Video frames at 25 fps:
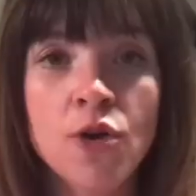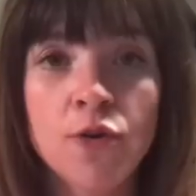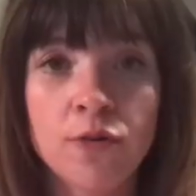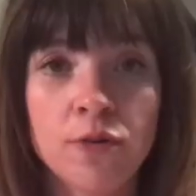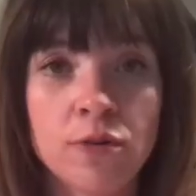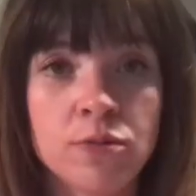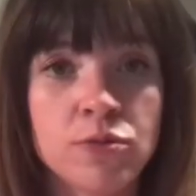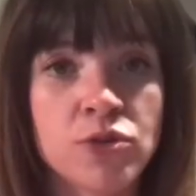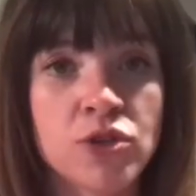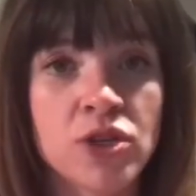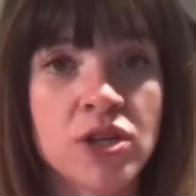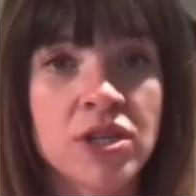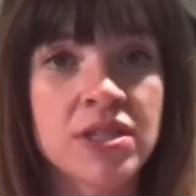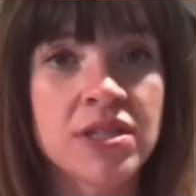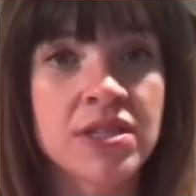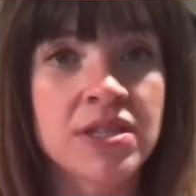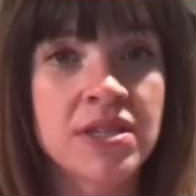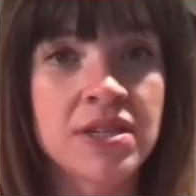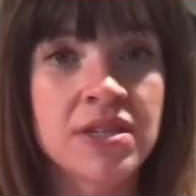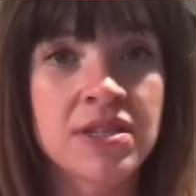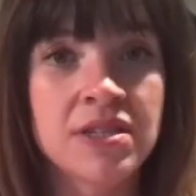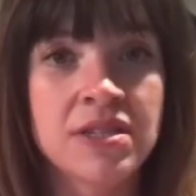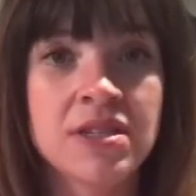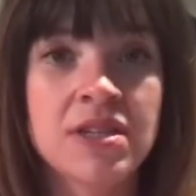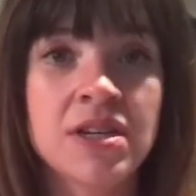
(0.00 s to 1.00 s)
from
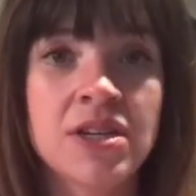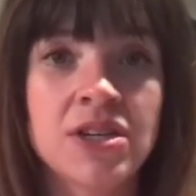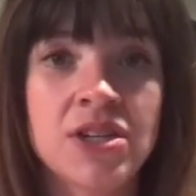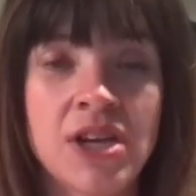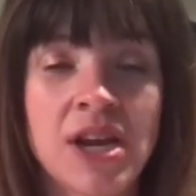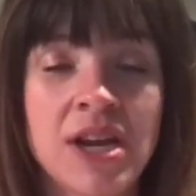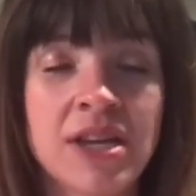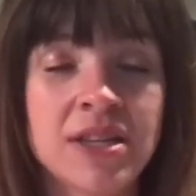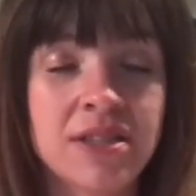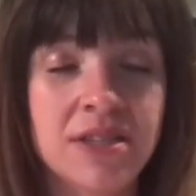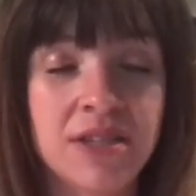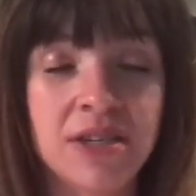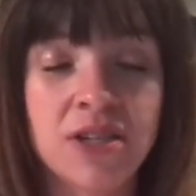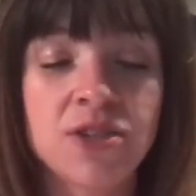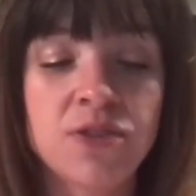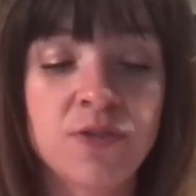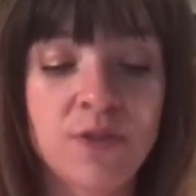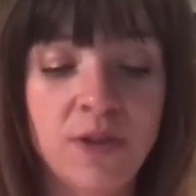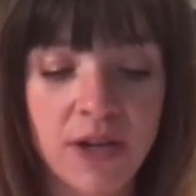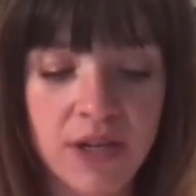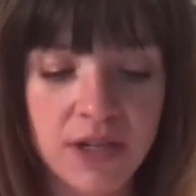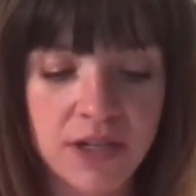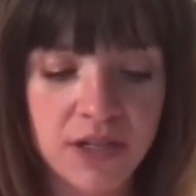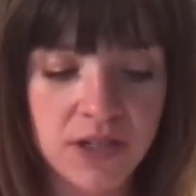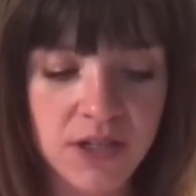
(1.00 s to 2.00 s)
Trendsend and Stitch
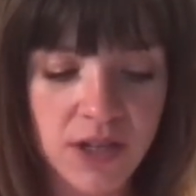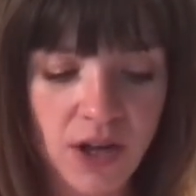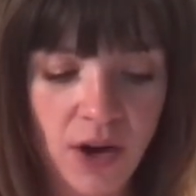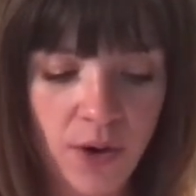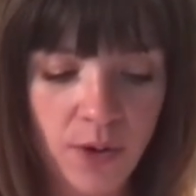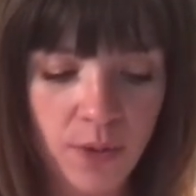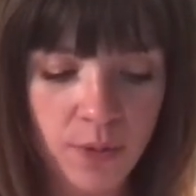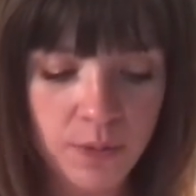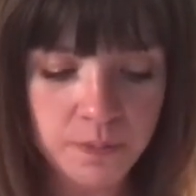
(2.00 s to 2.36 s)
Fix. So,